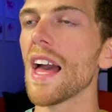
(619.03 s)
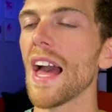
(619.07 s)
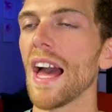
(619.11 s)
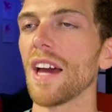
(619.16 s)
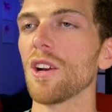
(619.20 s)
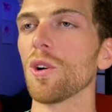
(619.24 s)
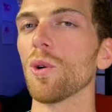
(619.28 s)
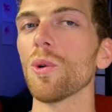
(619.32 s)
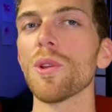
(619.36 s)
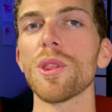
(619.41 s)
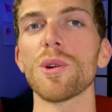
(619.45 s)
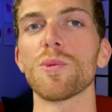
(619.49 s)

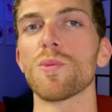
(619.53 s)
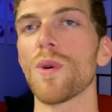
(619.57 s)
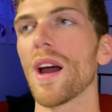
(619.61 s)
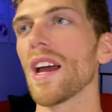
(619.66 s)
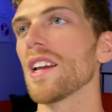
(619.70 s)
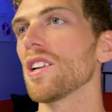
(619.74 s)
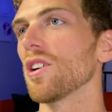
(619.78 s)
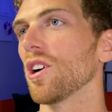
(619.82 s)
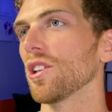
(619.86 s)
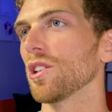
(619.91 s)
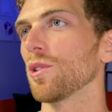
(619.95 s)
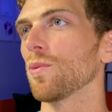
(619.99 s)
And all the
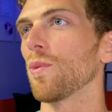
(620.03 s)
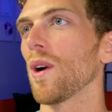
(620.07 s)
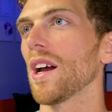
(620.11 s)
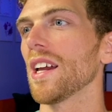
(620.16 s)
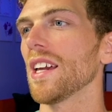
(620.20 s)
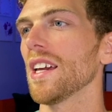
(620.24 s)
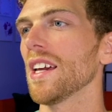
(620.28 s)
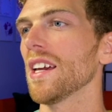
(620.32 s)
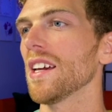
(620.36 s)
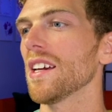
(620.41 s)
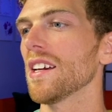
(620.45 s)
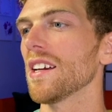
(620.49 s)
red on the
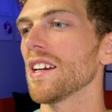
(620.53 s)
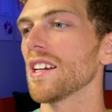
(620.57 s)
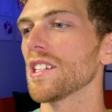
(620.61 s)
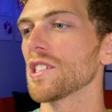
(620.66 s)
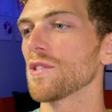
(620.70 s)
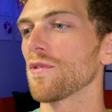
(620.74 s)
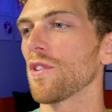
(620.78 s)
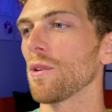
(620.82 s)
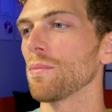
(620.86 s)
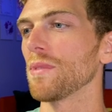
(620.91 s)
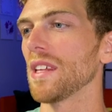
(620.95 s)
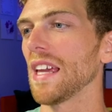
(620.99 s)
right here is
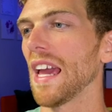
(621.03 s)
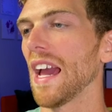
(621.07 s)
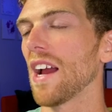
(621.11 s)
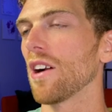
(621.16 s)
from the